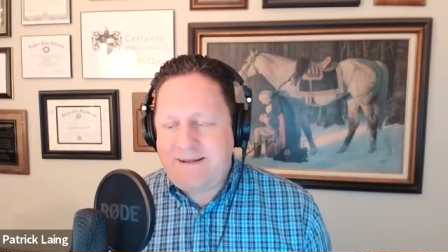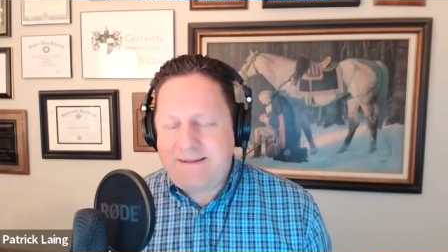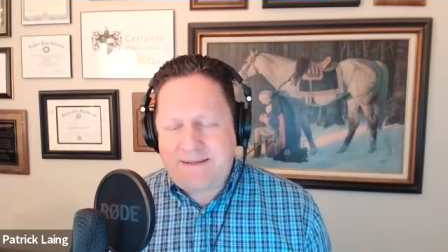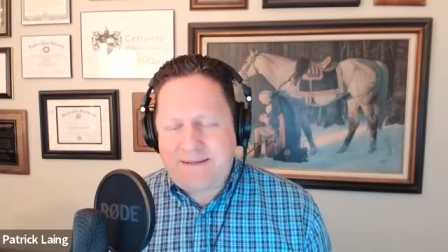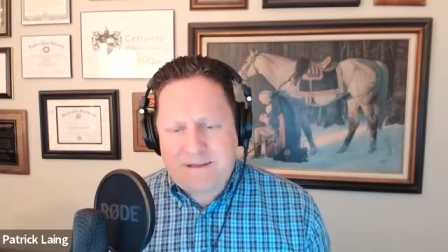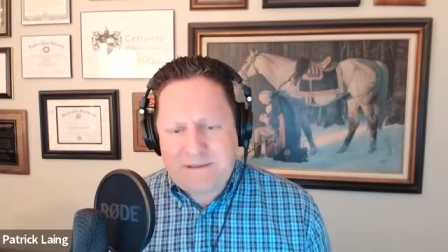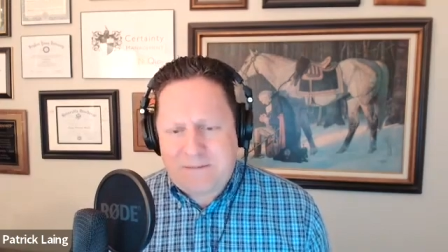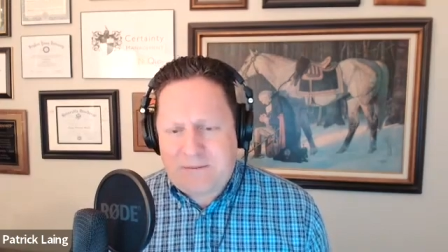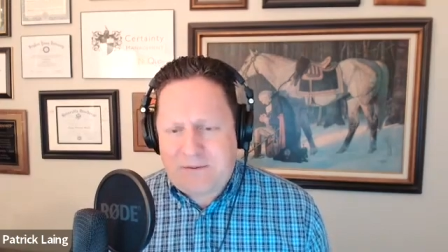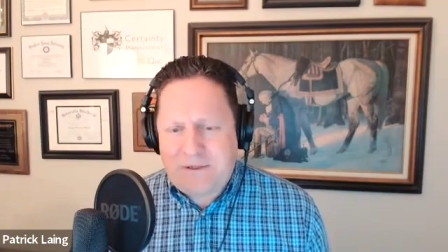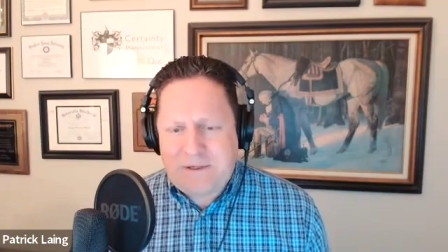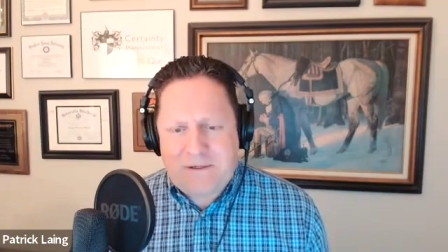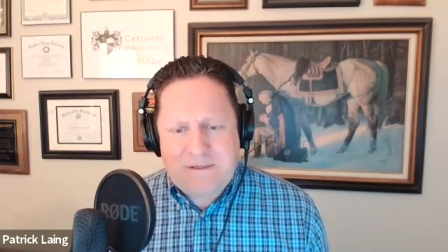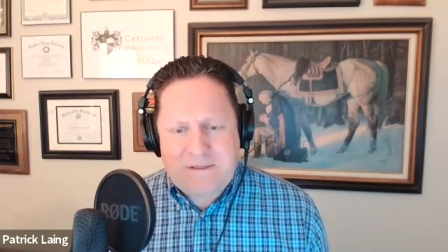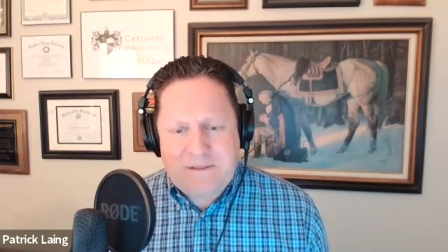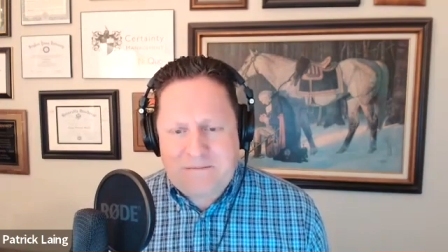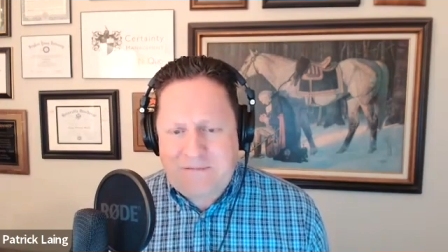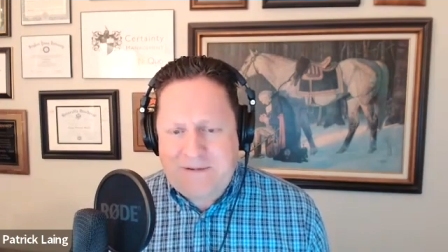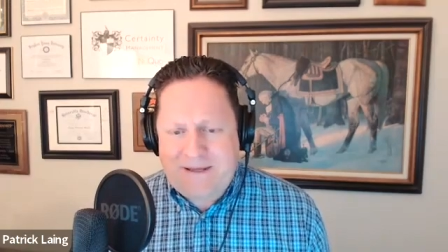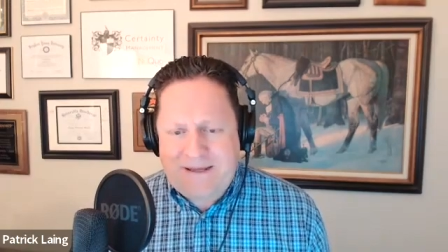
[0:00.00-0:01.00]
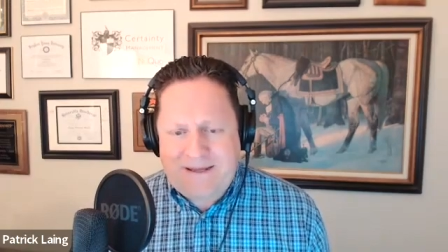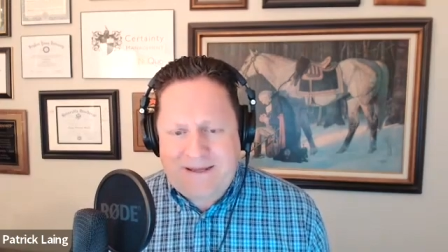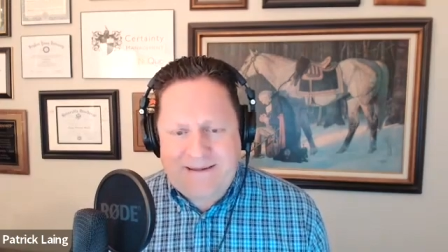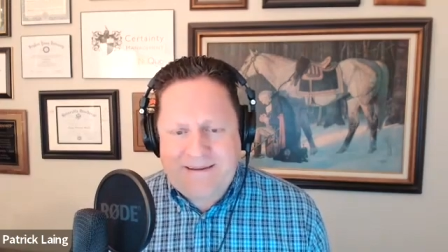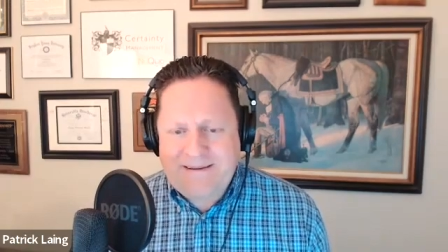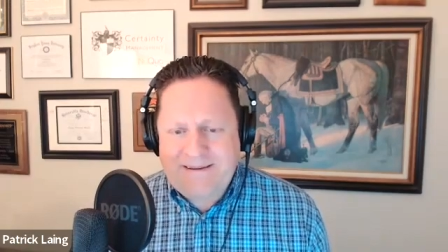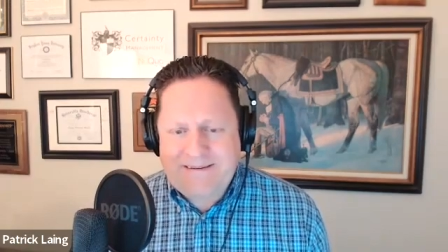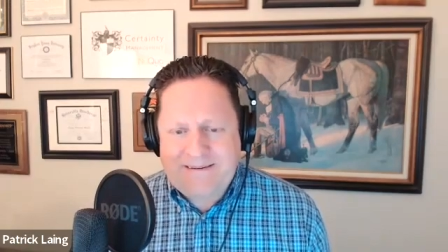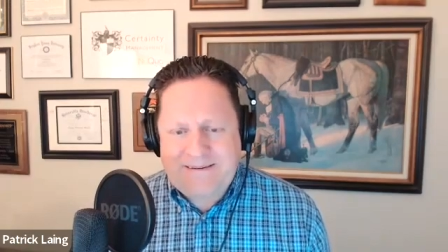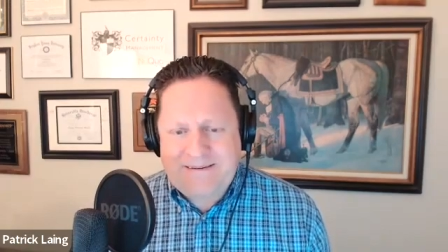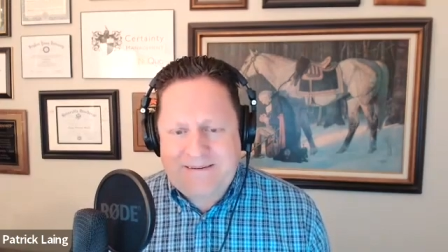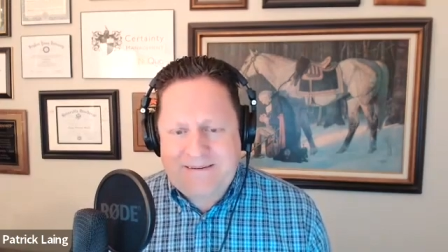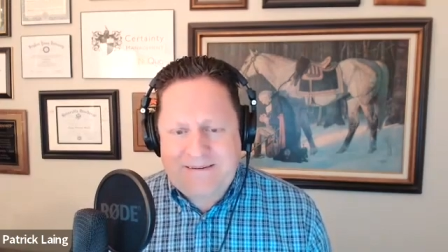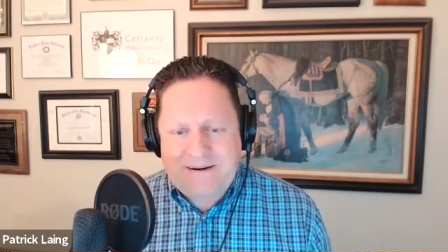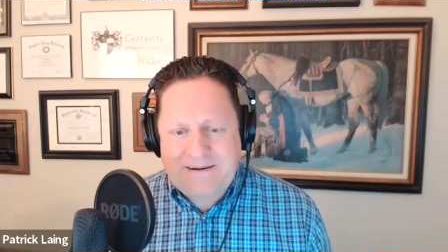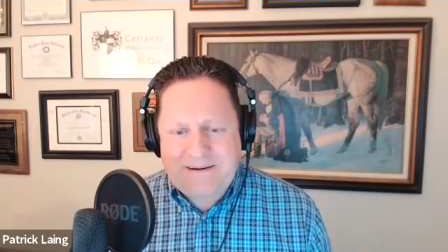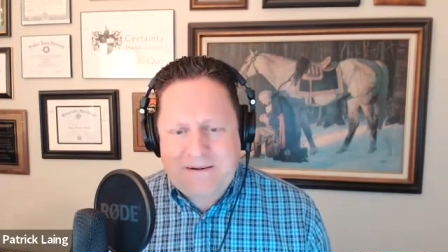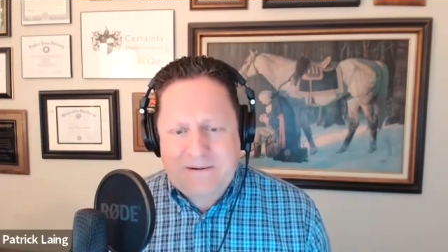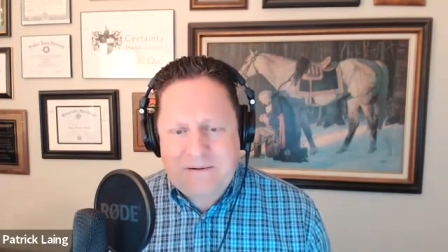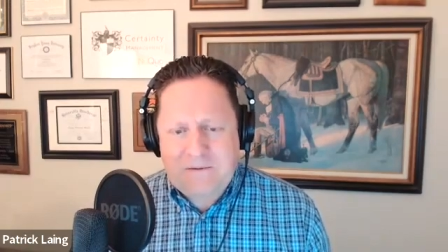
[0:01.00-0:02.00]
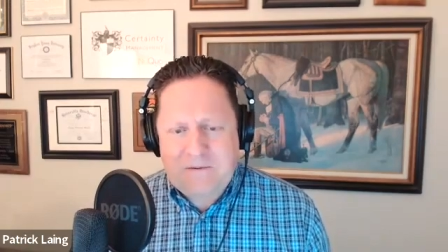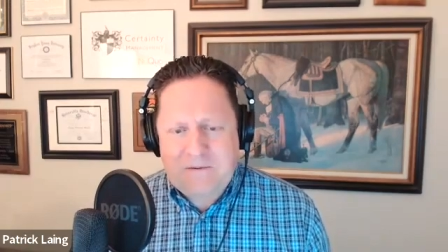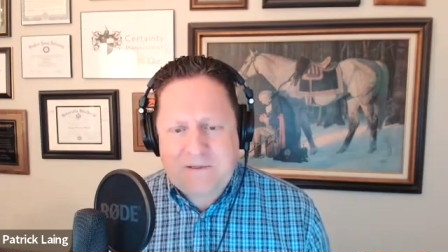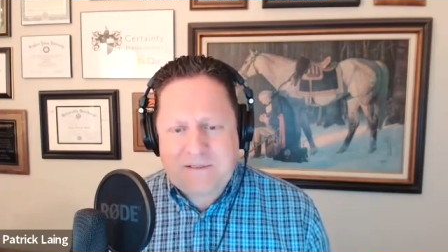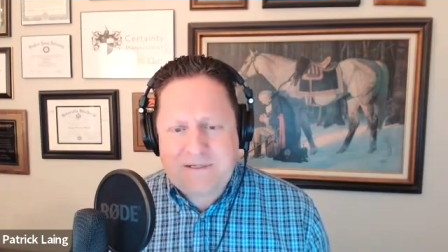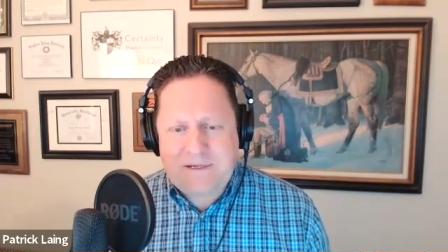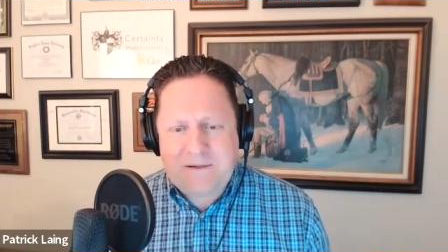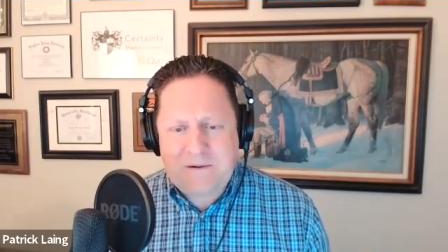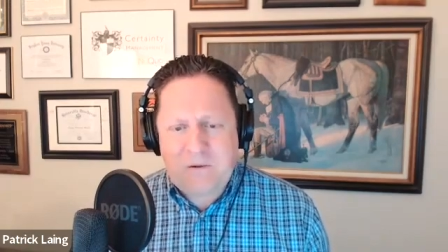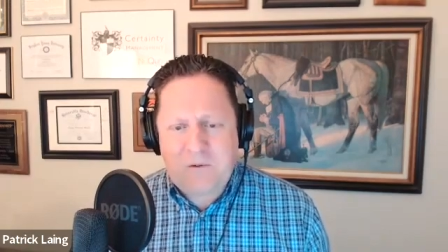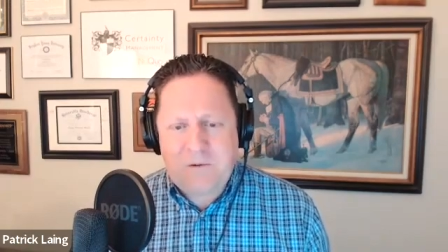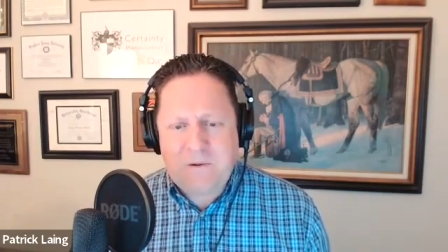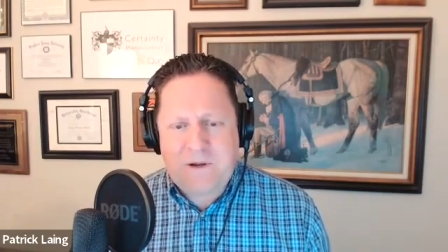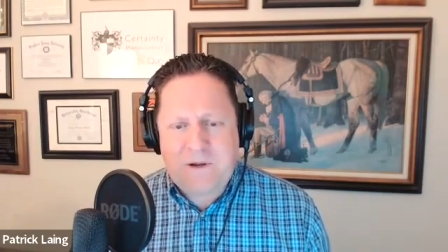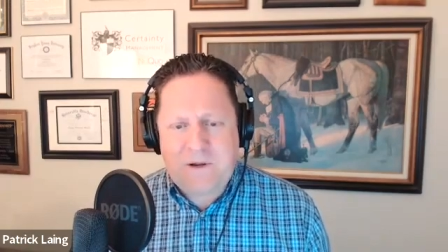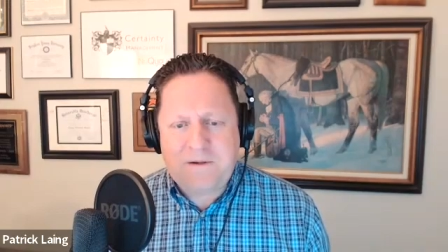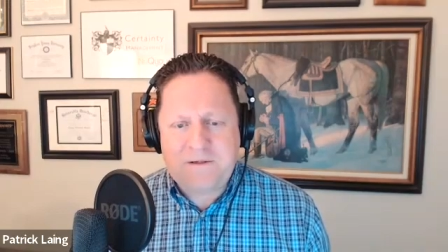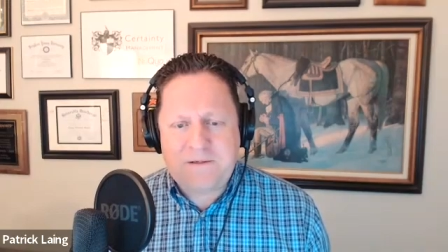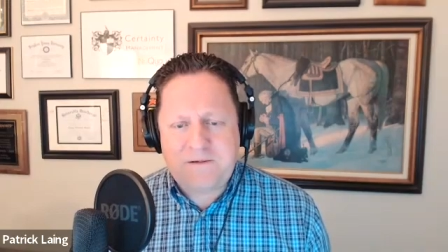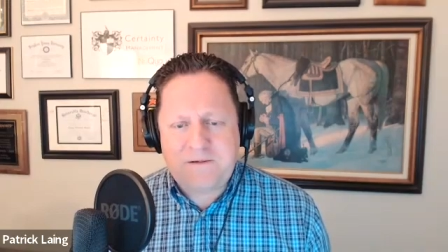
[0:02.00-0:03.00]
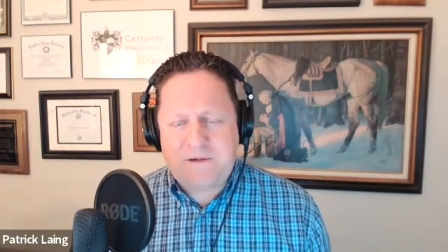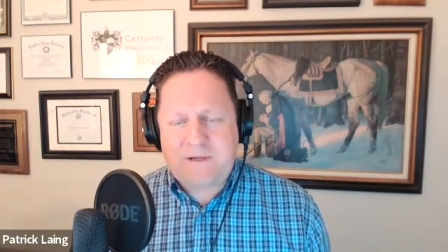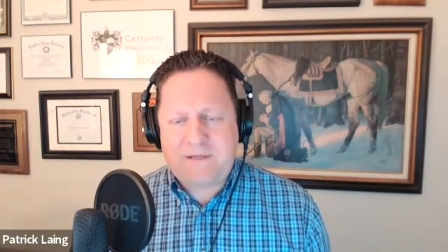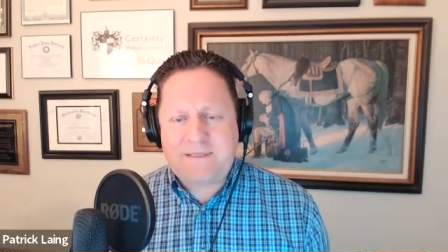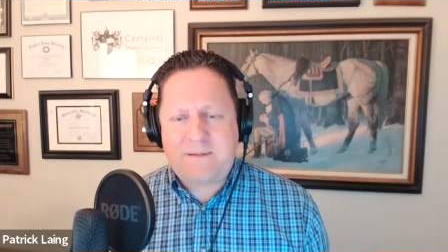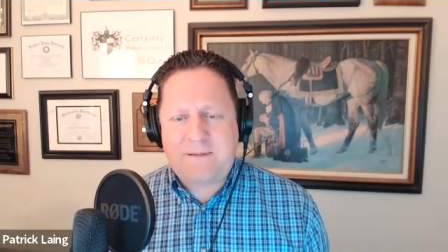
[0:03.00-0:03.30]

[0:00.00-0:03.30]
Sounds pretty good to me, right? Who wants to hold on to stress?